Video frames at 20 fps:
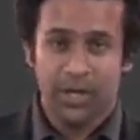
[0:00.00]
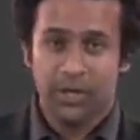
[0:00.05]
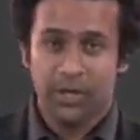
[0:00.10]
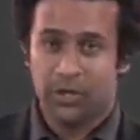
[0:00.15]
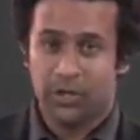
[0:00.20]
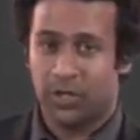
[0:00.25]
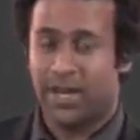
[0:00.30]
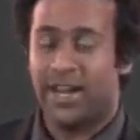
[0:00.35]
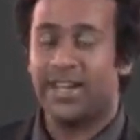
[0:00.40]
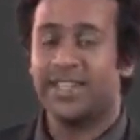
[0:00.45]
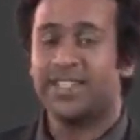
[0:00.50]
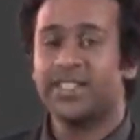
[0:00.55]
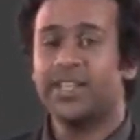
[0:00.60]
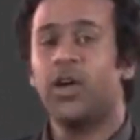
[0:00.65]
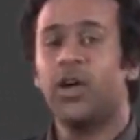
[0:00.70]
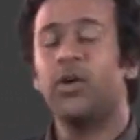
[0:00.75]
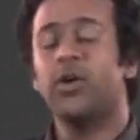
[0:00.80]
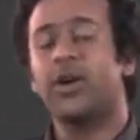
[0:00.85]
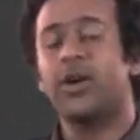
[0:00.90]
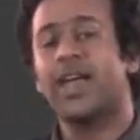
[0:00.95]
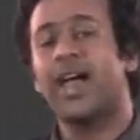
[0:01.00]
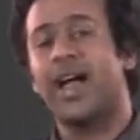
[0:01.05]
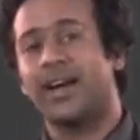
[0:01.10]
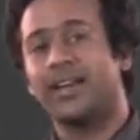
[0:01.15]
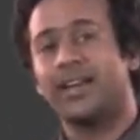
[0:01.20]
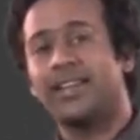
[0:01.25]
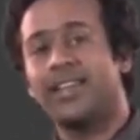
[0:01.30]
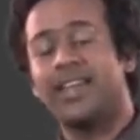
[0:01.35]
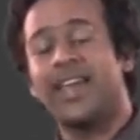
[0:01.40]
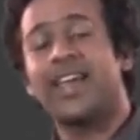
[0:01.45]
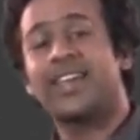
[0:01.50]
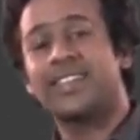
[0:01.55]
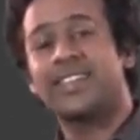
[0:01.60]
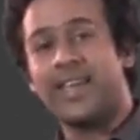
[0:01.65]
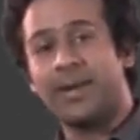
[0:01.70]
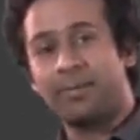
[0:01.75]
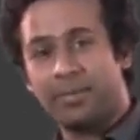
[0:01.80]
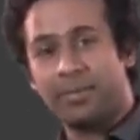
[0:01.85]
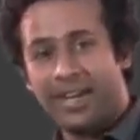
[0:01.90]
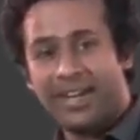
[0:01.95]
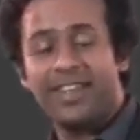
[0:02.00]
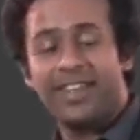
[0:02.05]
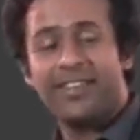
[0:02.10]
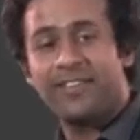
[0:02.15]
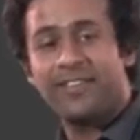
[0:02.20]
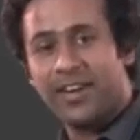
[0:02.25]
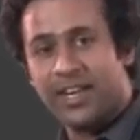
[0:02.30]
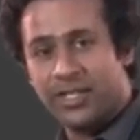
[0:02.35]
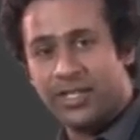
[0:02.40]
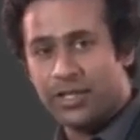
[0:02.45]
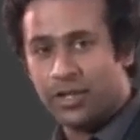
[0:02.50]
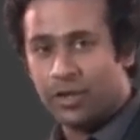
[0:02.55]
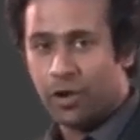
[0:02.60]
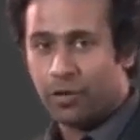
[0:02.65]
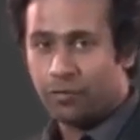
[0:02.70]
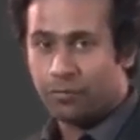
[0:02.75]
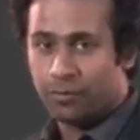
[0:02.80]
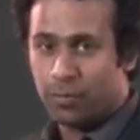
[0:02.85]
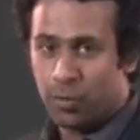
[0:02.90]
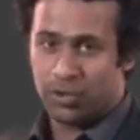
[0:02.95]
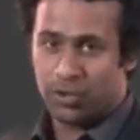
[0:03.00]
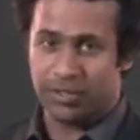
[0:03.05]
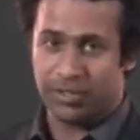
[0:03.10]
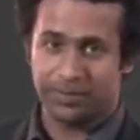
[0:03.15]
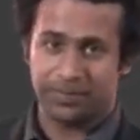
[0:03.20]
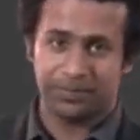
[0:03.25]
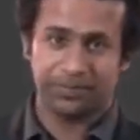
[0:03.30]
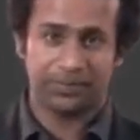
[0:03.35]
So let's now look at the accepted definition of motion.